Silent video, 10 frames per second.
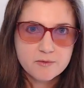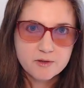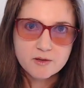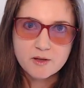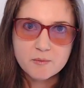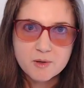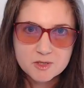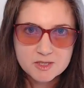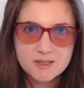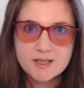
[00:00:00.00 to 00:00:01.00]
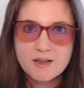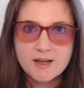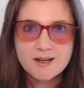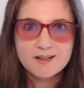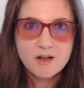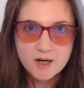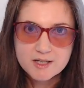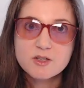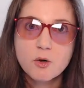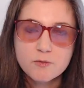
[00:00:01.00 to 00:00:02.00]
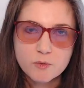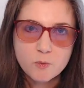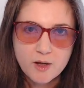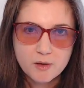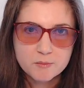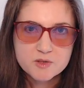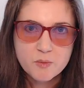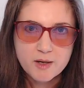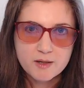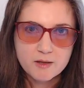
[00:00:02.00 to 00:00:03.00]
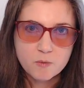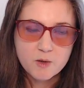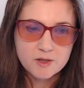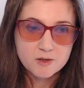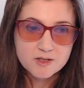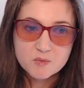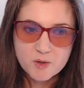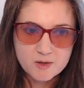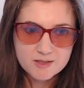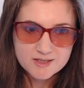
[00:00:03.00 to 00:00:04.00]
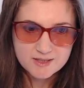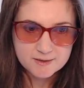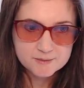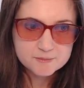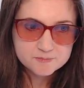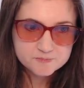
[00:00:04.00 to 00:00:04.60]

feel emotionally like not as overwhelmed by what you're experiencing.